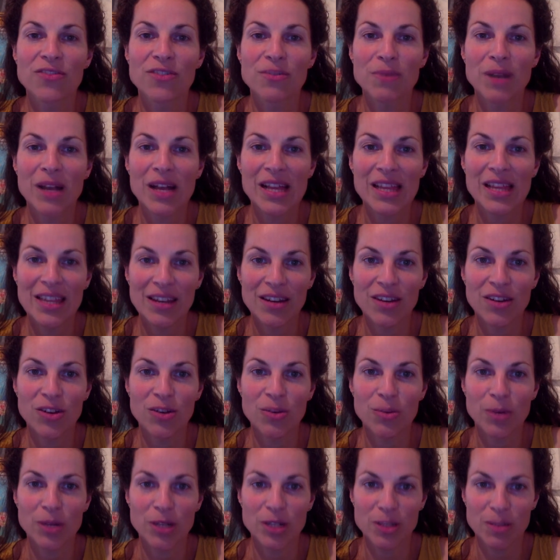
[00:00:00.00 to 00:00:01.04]
from a clinical
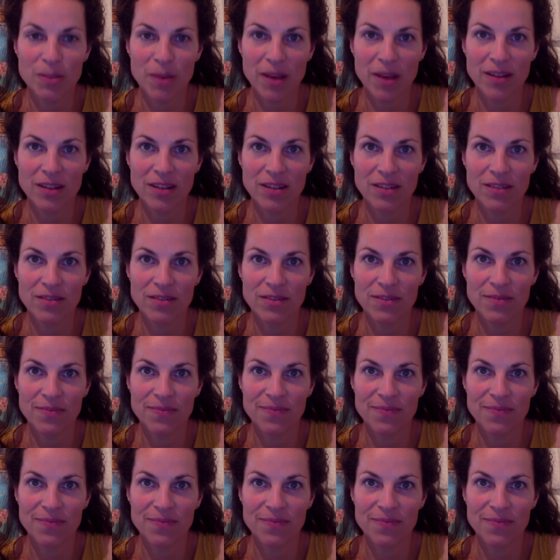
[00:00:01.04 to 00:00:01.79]
perspective.